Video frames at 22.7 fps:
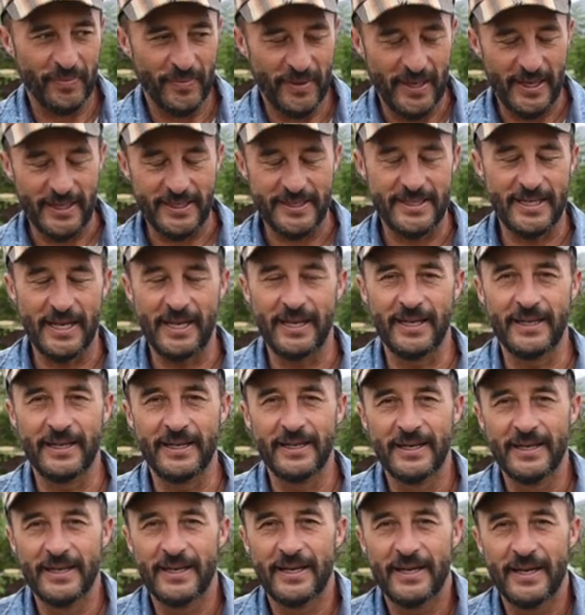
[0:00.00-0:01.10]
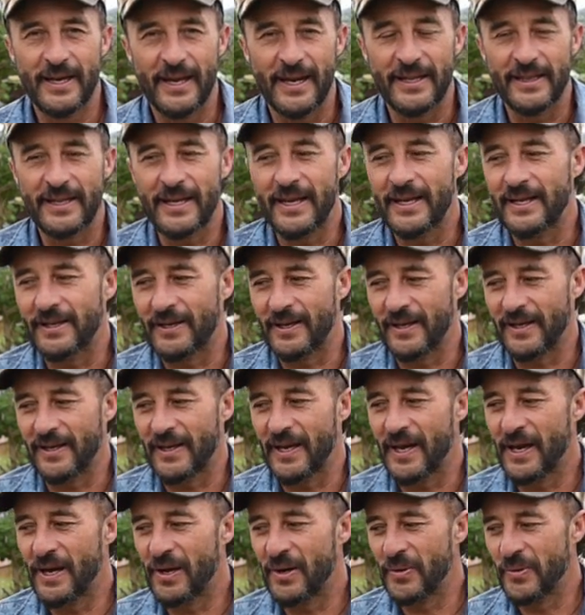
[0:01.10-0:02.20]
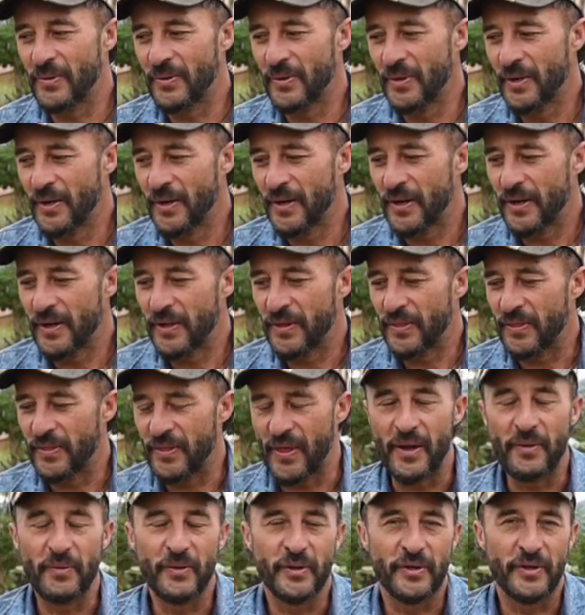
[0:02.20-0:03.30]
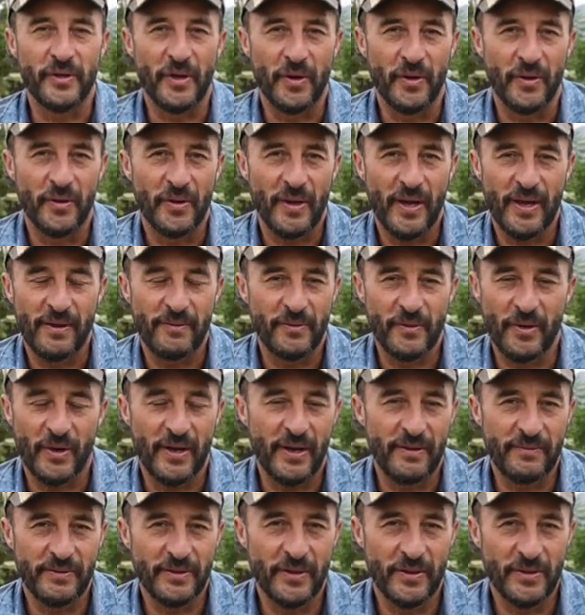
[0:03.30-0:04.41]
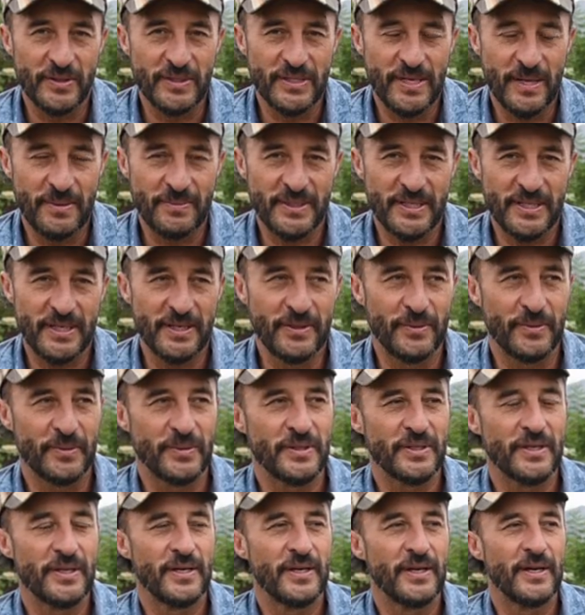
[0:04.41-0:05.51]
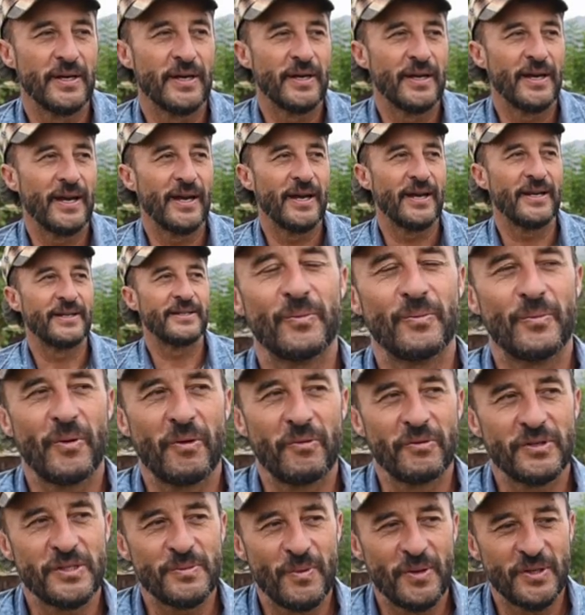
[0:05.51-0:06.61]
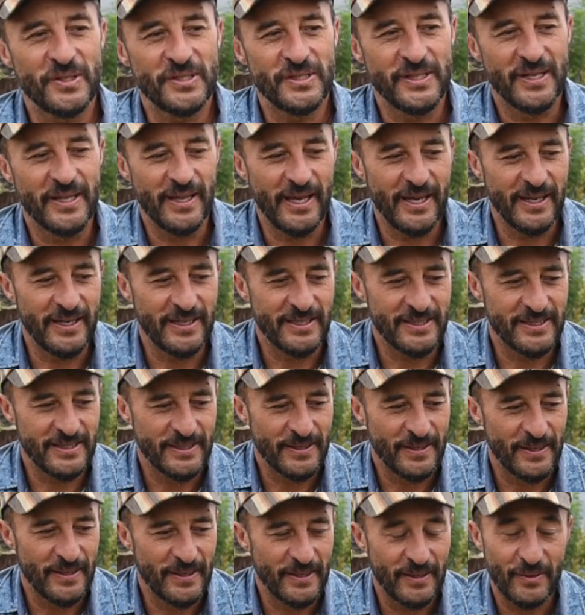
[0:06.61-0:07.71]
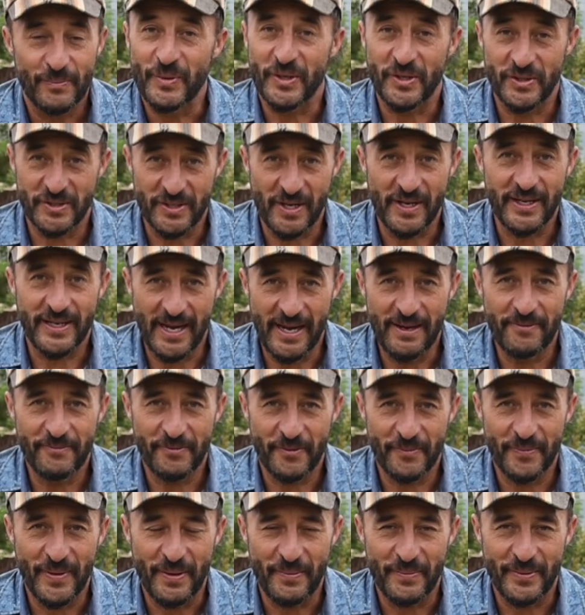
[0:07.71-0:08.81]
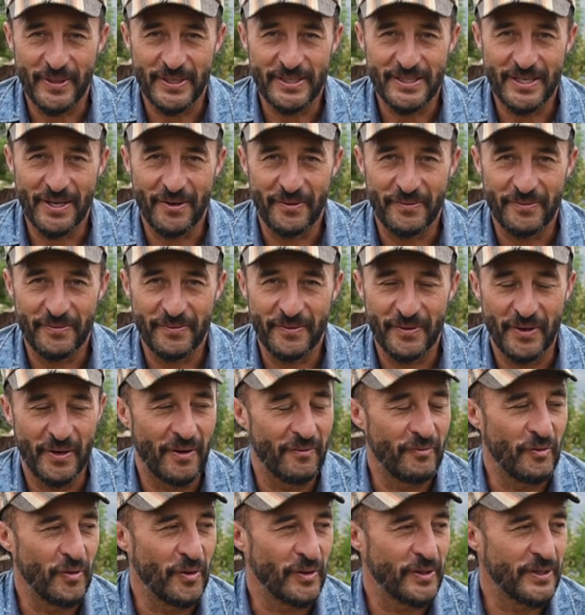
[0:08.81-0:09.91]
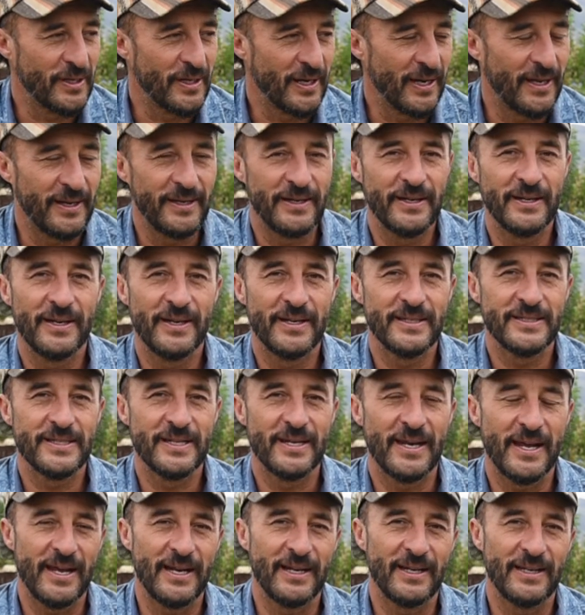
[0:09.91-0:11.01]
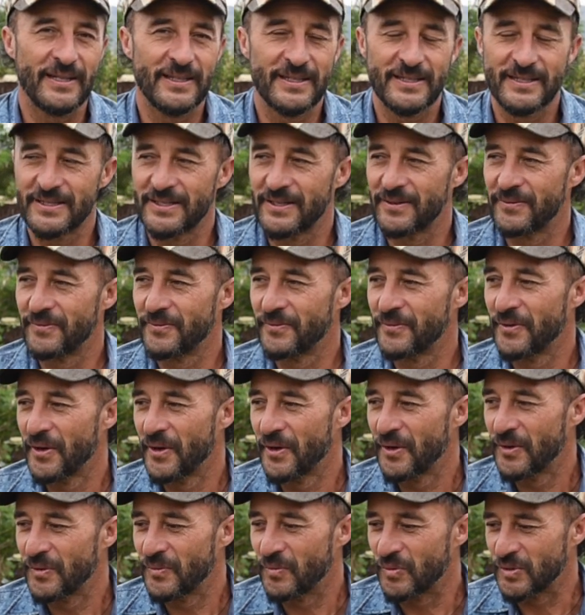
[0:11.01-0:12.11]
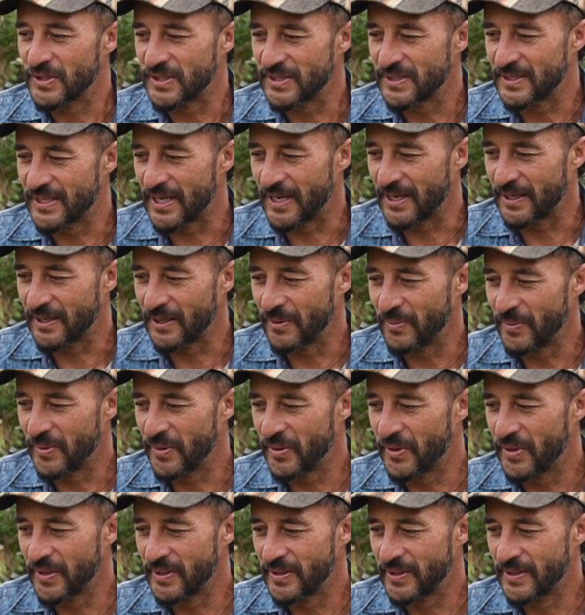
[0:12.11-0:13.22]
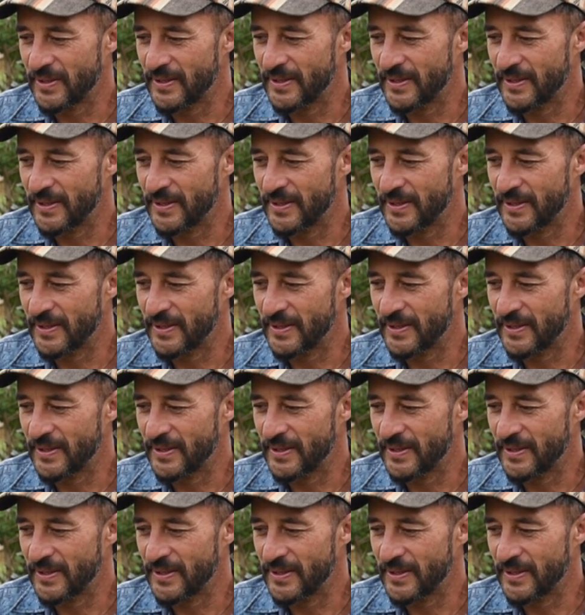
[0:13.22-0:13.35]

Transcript: excelling at that, like how they would go not having those same skills. And my response to that is, because I came from that myself, you know, I've worked in London as an analyst, I was selling computer